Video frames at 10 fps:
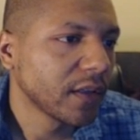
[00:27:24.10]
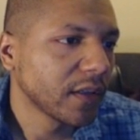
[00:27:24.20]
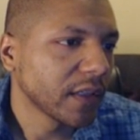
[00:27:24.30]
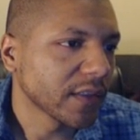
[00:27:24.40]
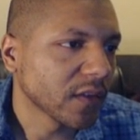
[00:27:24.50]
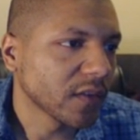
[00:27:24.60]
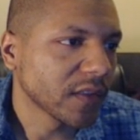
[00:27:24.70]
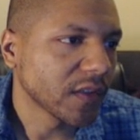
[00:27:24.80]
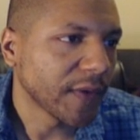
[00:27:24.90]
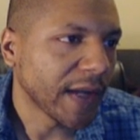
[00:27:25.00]
And as long as
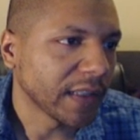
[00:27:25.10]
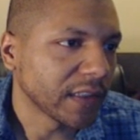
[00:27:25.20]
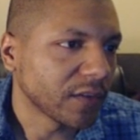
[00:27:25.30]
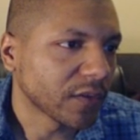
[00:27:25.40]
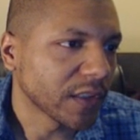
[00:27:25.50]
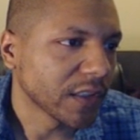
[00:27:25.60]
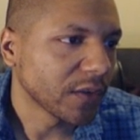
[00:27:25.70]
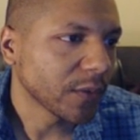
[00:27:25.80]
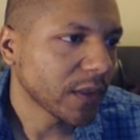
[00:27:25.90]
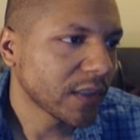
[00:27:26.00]
it's valid, it'll
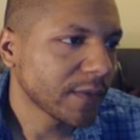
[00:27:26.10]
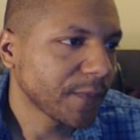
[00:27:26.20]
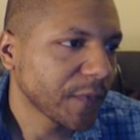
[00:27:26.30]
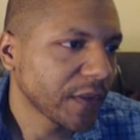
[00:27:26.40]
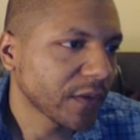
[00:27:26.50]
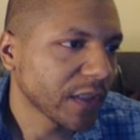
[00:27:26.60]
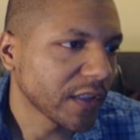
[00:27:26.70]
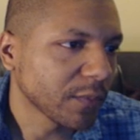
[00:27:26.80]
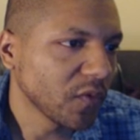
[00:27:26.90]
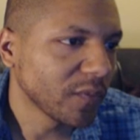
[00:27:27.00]
continue on it'll get
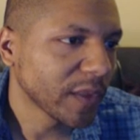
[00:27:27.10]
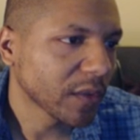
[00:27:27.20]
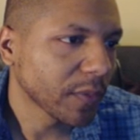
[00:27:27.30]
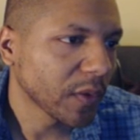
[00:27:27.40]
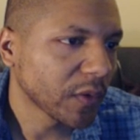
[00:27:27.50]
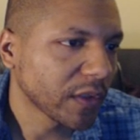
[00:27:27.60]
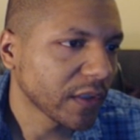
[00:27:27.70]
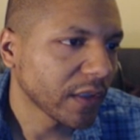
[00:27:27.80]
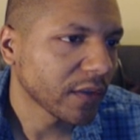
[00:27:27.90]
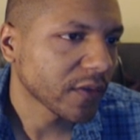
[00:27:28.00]
its movement component
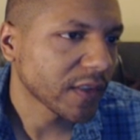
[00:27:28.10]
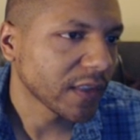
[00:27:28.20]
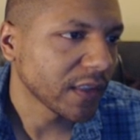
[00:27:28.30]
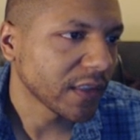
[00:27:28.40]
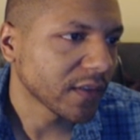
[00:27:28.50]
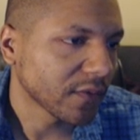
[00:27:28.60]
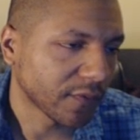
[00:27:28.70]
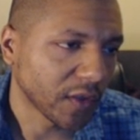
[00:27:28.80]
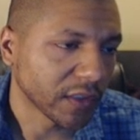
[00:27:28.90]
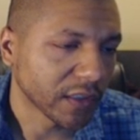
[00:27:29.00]
and it'll see is it
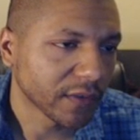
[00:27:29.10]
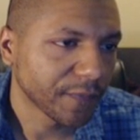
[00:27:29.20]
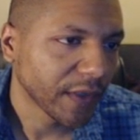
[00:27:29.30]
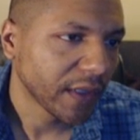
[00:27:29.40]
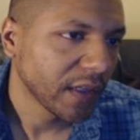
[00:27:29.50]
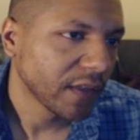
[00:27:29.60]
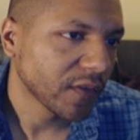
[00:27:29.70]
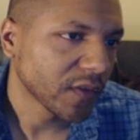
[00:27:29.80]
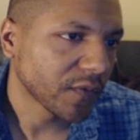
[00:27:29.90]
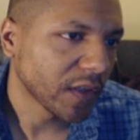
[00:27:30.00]
falling. If
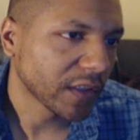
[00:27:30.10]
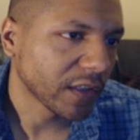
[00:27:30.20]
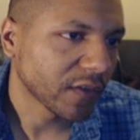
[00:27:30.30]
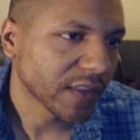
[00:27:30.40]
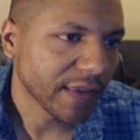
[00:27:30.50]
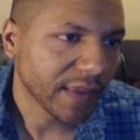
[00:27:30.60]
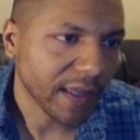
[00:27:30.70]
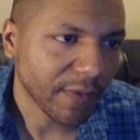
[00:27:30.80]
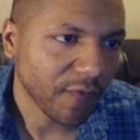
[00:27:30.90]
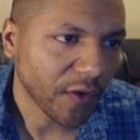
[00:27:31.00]
it's falling, it'll set
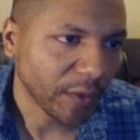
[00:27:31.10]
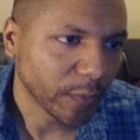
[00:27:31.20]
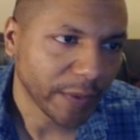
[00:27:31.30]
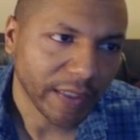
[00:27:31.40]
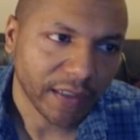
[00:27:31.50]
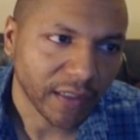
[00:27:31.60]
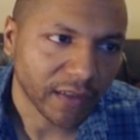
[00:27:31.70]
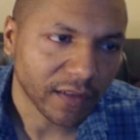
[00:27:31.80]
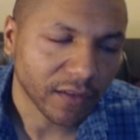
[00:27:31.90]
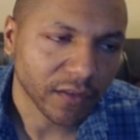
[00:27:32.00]
that variable we had
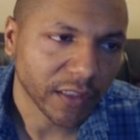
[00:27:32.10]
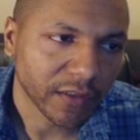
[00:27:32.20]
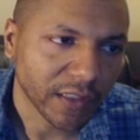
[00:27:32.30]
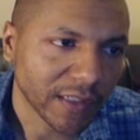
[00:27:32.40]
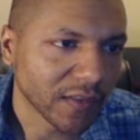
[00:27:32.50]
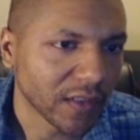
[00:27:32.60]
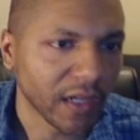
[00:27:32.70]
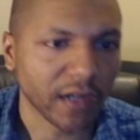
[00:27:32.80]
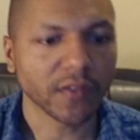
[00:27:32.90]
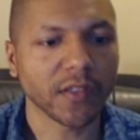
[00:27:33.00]
earlier is in
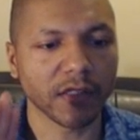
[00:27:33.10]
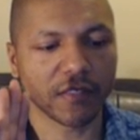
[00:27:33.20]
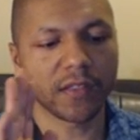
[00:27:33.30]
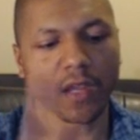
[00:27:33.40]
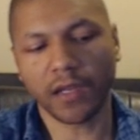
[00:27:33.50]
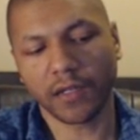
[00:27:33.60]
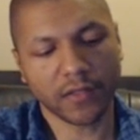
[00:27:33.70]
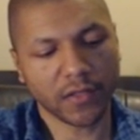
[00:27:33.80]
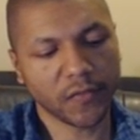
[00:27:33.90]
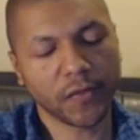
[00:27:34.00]
air. So the second it
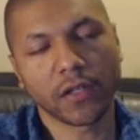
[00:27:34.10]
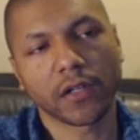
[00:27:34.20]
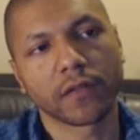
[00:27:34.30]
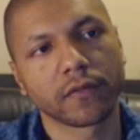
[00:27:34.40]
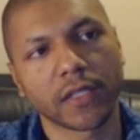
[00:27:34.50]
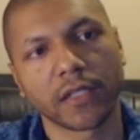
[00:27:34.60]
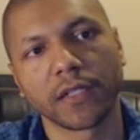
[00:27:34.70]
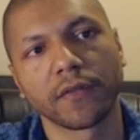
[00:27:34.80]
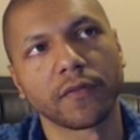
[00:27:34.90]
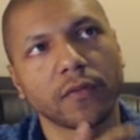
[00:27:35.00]
starts falling off of a
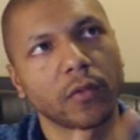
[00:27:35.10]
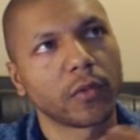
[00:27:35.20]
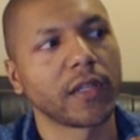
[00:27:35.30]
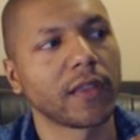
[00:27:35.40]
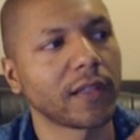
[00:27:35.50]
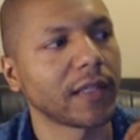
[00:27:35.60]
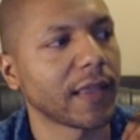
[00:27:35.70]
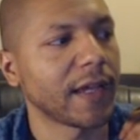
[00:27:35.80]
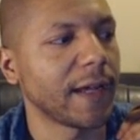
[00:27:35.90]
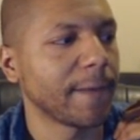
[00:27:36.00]
cliff or anything like
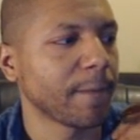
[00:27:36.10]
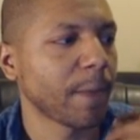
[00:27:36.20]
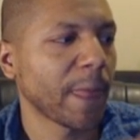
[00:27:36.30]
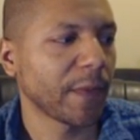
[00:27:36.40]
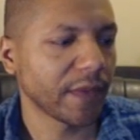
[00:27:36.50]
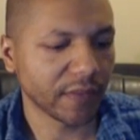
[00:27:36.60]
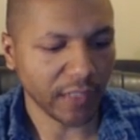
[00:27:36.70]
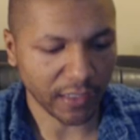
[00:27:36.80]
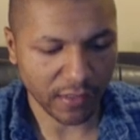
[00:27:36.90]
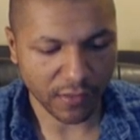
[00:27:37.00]
that,
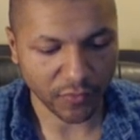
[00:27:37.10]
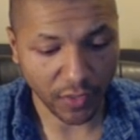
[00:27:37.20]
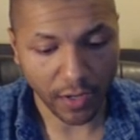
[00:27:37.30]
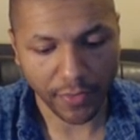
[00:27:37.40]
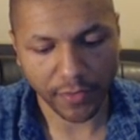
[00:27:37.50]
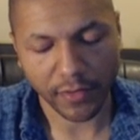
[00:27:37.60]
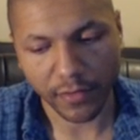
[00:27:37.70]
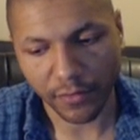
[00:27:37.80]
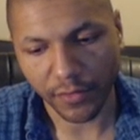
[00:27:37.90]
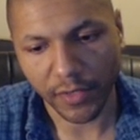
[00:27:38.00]
second there's nothing
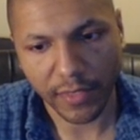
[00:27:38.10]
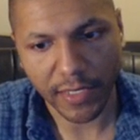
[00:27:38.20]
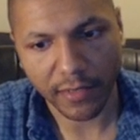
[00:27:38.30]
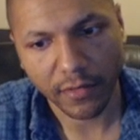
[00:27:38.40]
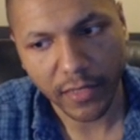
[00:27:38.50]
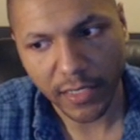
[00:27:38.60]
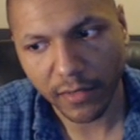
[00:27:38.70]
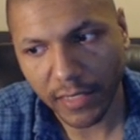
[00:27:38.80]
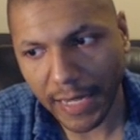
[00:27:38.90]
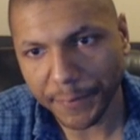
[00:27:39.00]
underneath that, that
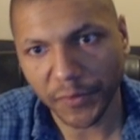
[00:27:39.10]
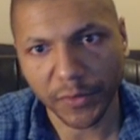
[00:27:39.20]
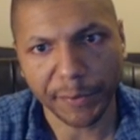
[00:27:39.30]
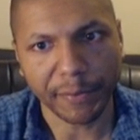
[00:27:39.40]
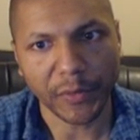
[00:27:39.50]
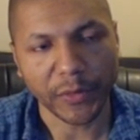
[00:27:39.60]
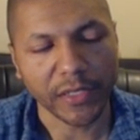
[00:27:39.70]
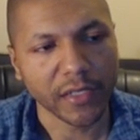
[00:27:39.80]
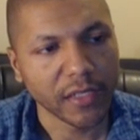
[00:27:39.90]
capsule component,